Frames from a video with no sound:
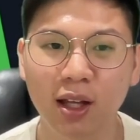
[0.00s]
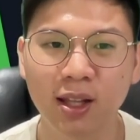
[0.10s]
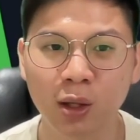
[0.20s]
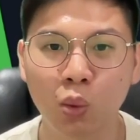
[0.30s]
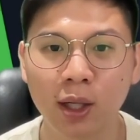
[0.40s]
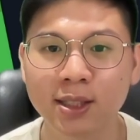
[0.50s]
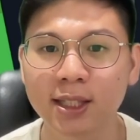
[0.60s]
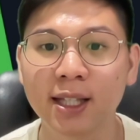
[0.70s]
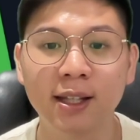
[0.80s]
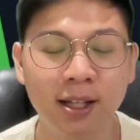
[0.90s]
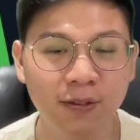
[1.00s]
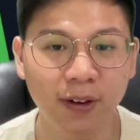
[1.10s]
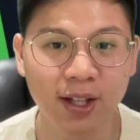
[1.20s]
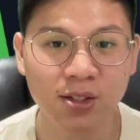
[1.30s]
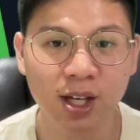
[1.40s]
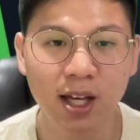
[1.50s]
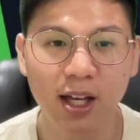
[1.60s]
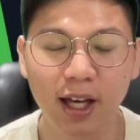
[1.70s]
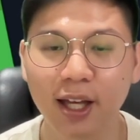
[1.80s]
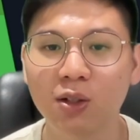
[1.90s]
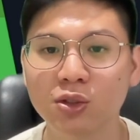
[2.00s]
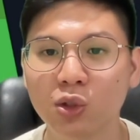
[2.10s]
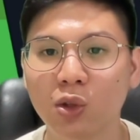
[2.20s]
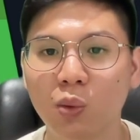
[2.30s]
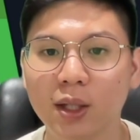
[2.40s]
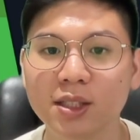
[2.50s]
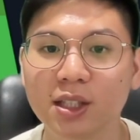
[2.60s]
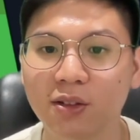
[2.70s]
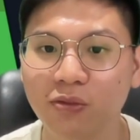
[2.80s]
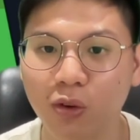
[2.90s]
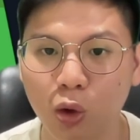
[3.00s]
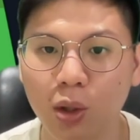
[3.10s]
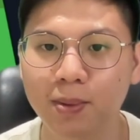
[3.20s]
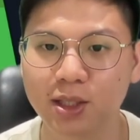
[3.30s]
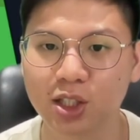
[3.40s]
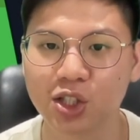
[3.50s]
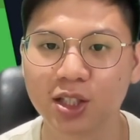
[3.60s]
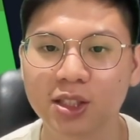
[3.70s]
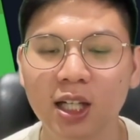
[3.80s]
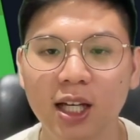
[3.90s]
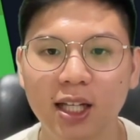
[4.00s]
the ones in defense and also the ones in the forward positions.